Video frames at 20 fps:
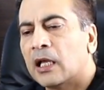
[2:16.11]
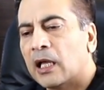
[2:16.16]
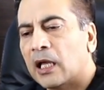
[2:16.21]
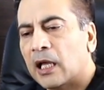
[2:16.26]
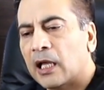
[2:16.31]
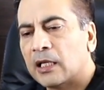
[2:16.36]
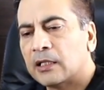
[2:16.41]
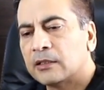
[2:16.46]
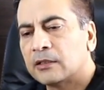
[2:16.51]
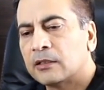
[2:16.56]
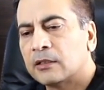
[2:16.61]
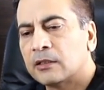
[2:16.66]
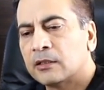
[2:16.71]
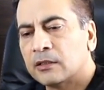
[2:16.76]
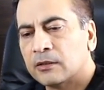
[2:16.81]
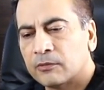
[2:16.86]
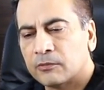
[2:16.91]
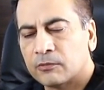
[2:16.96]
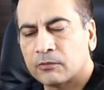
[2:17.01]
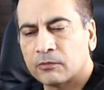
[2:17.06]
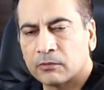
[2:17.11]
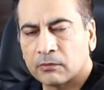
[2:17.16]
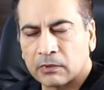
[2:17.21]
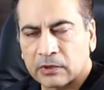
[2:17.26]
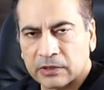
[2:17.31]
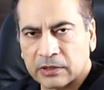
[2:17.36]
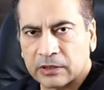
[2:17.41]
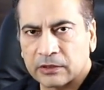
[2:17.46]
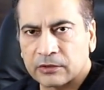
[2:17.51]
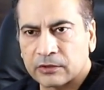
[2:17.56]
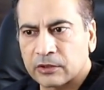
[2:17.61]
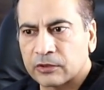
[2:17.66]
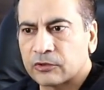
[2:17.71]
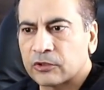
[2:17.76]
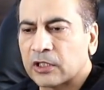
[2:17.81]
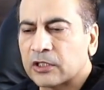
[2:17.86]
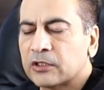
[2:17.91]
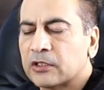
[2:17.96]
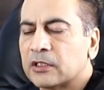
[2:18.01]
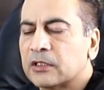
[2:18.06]
and what the
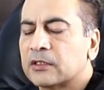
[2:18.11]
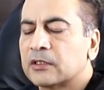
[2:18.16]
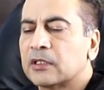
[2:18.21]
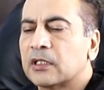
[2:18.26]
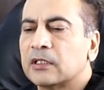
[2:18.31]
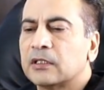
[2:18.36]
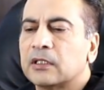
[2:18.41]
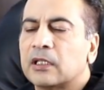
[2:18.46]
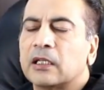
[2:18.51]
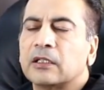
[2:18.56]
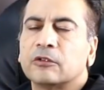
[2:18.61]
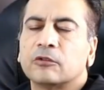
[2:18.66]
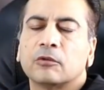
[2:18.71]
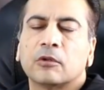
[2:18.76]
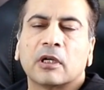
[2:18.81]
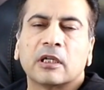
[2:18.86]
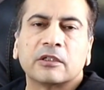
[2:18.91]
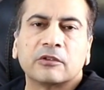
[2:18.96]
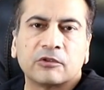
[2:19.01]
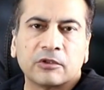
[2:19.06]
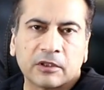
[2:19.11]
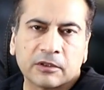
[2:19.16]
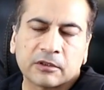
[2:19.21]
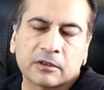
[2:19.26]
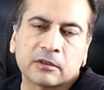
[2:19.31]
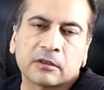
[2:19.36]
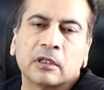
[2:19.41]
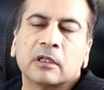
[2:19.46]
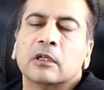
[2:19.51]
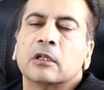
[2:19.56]
suggestion is then that you adjust